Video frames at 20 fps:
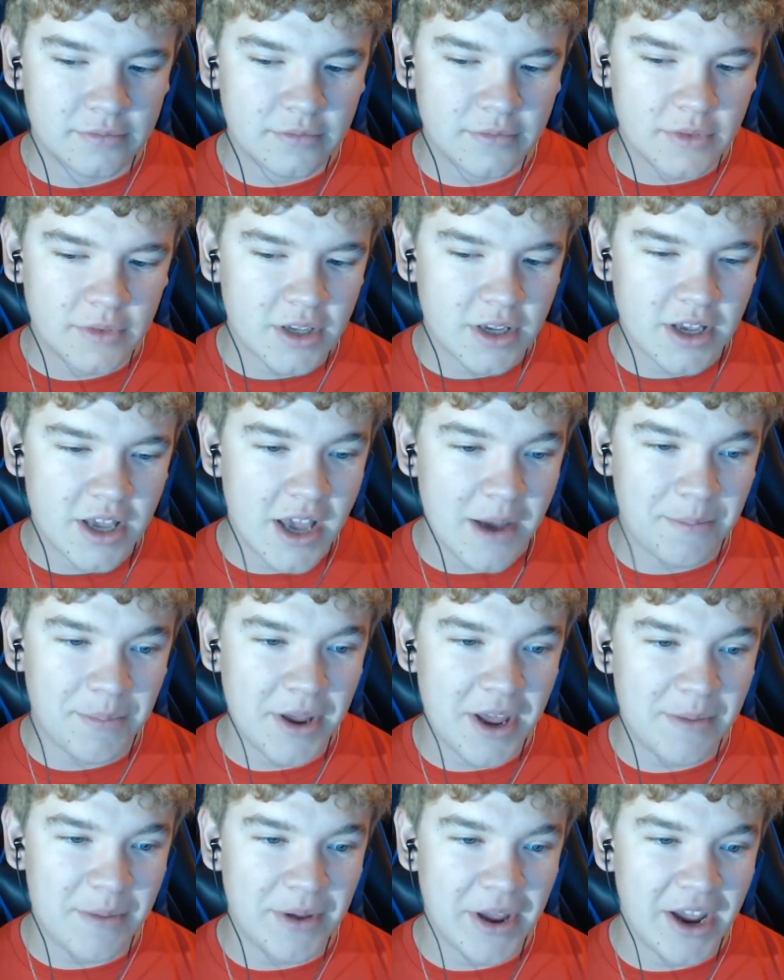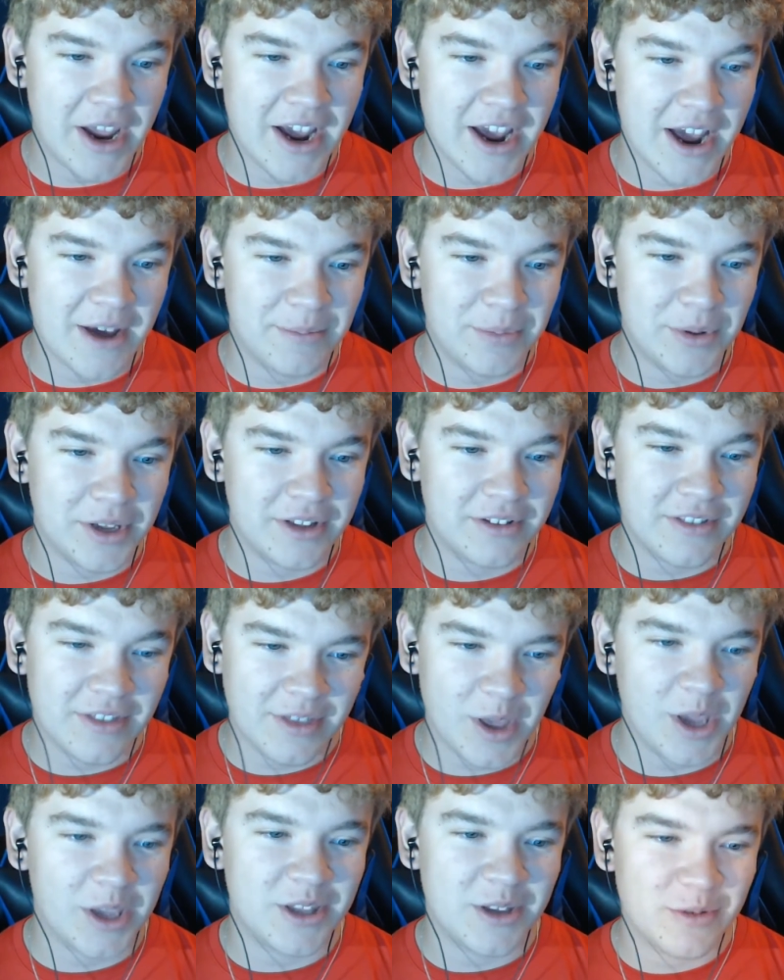Yeah, Pipp ain't happy.
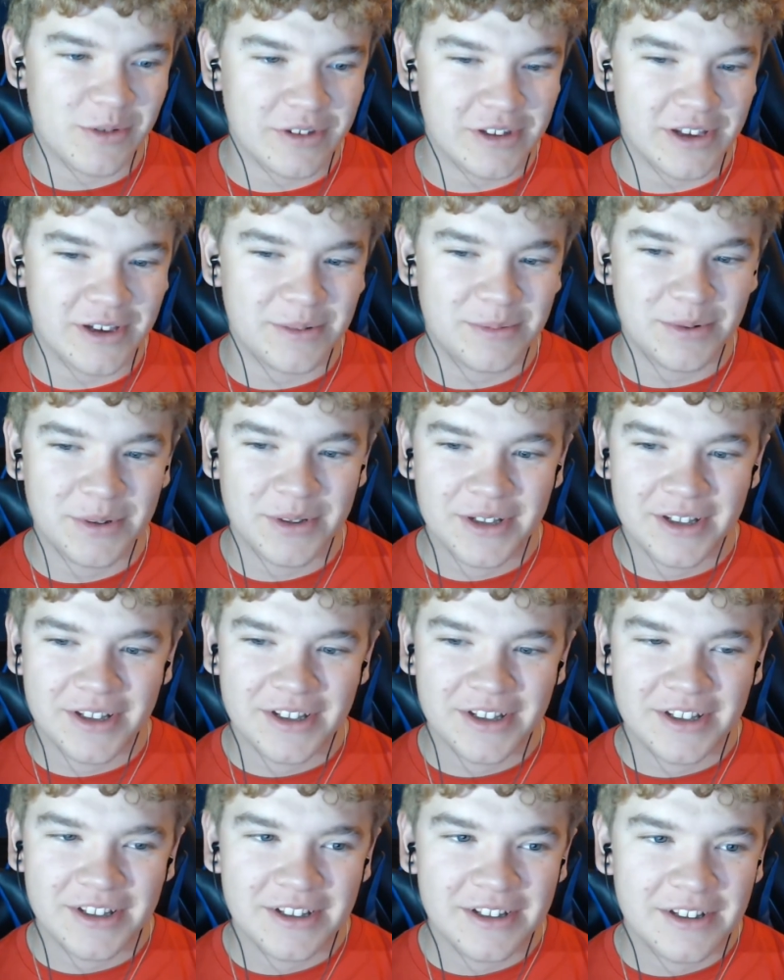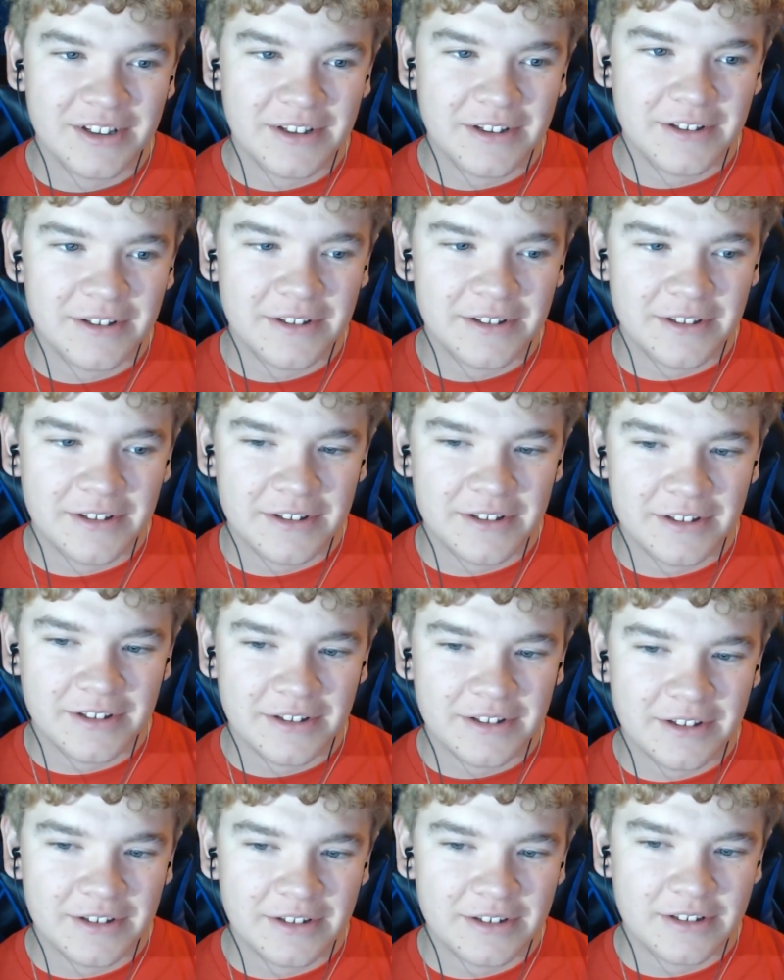Thank you, Zipp. I only did it to protect you.
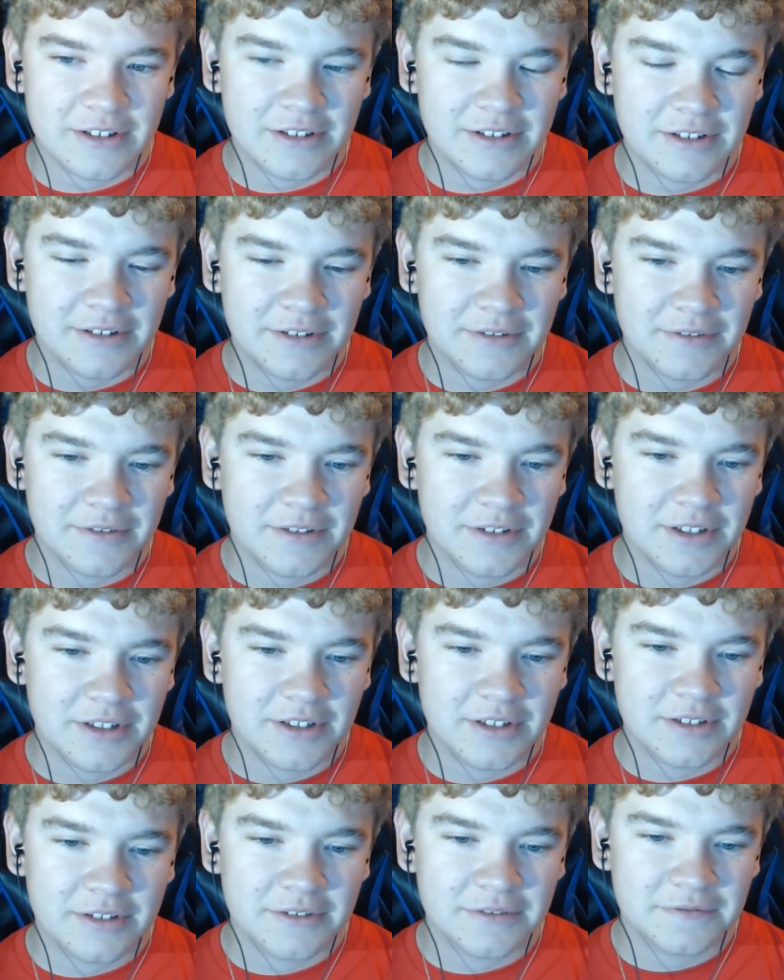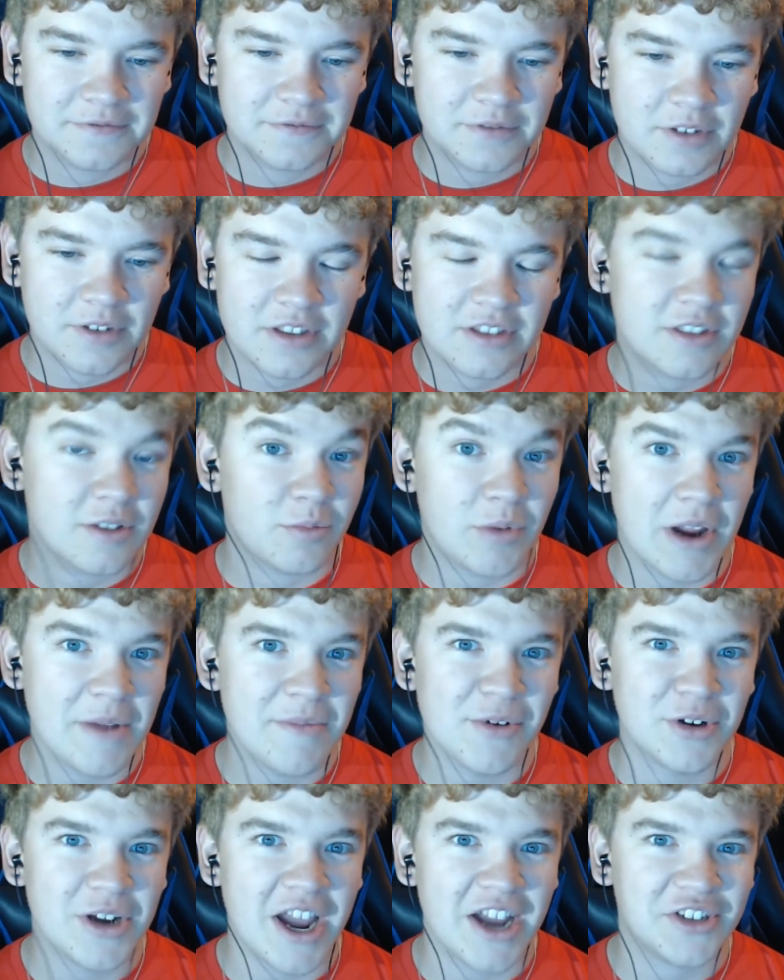If you had seen what Rainbow I
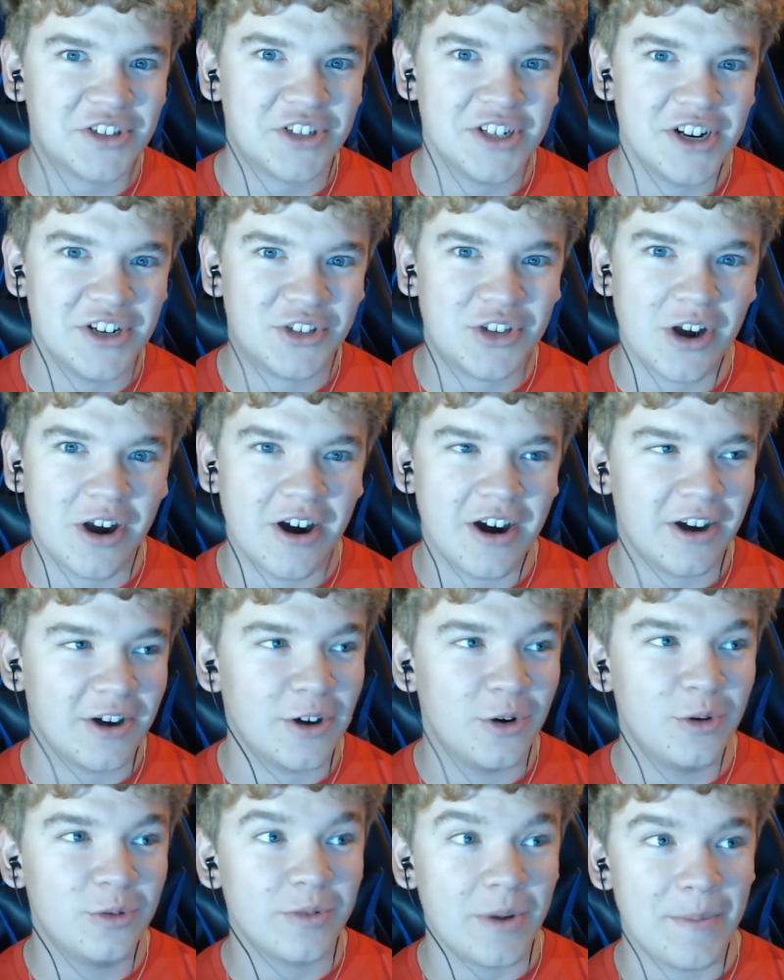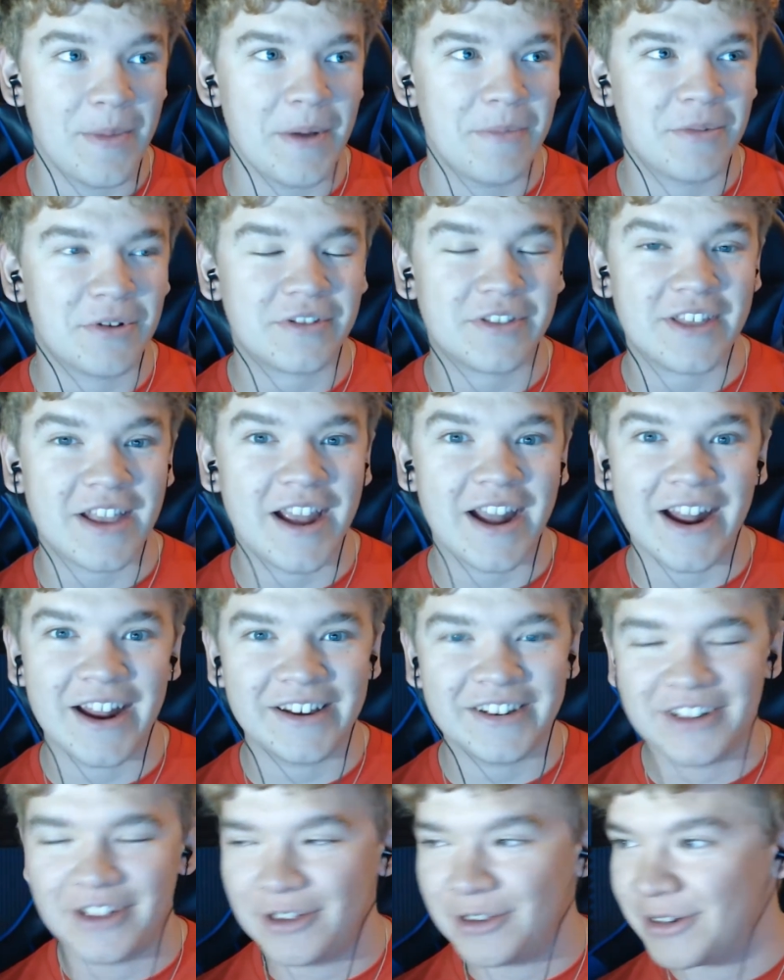Dash see, in a jar, who remembers that,
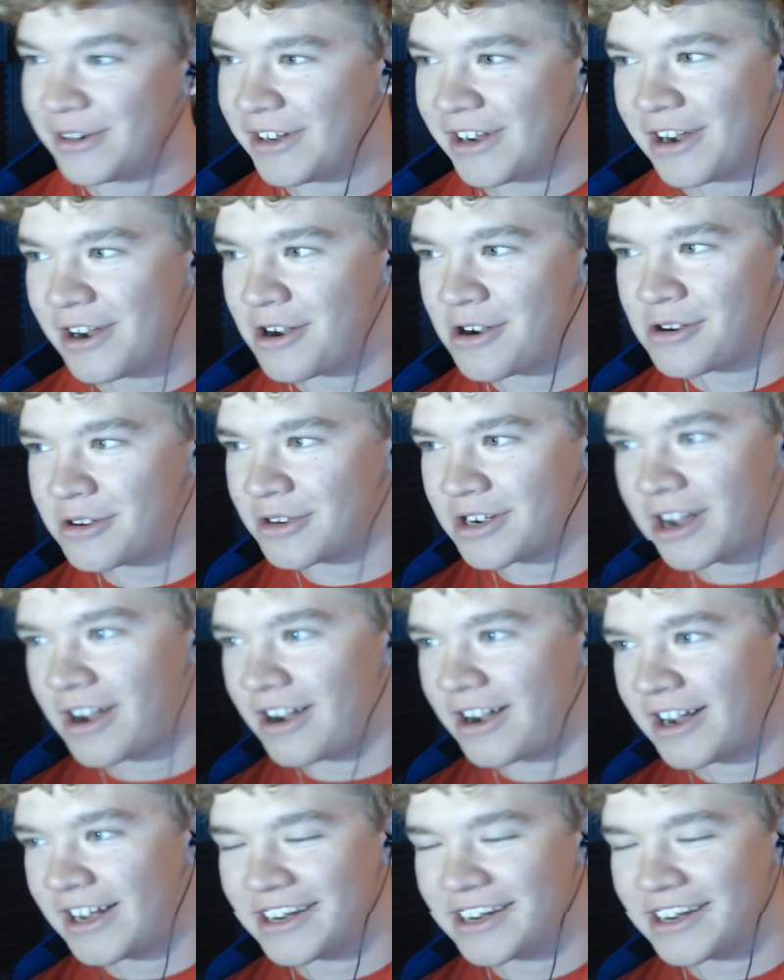insane. dude? Oh god.